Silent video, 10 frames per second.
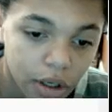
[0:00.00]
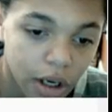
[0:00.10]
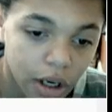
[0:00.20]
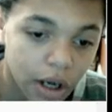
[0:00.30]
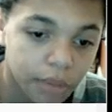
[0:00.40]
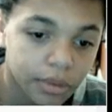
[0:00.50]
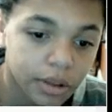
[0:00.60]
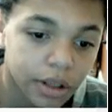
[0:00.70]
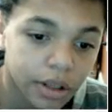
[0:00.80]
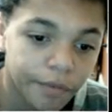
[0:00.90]

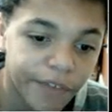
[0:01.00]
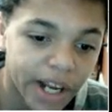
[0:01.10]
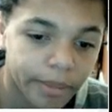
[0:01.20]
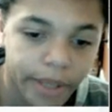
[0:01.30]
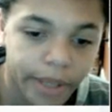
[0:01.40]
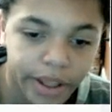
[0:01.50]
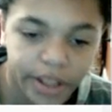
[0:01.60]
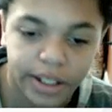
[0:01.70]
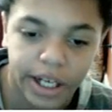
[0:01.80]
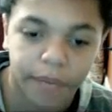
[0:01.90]
The famous
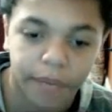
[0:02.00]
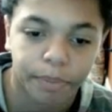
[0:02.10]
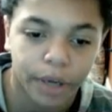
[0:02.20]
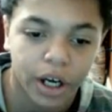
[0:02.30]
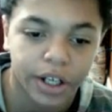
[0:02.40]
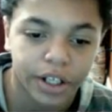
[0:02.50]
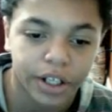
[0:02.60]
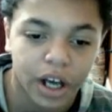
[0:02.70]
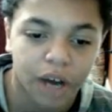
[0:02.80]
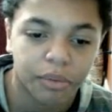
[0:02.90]
Jake Paul is
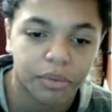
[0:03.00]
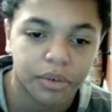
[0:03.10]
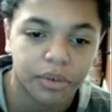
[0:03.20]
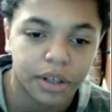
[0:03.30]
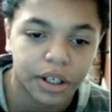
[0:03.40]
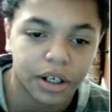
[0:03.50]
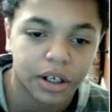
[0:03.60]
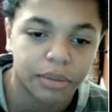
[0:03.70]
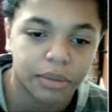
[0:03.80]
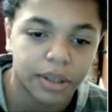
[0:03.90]
not,
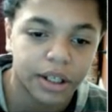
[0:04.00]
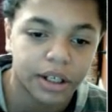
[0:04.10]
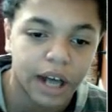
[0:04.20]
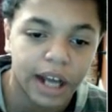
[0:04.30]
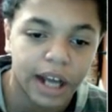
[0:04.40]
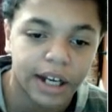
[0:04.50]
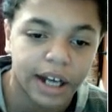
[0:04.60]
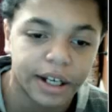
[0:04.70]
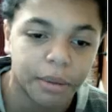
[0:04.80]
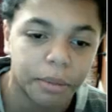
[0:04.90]

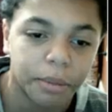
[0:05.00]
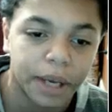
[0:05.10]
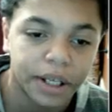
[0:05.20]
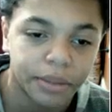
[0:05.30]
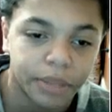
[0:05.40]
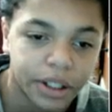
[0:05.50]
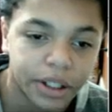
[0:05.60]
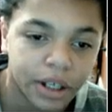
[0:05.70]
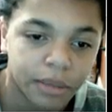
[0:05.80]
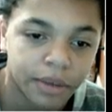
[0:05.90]
I never met him,
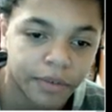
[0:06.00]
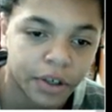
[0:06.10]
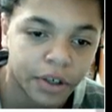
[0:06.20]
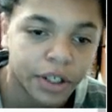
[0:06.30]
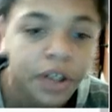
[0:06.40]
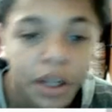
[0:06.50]
he's not my friend.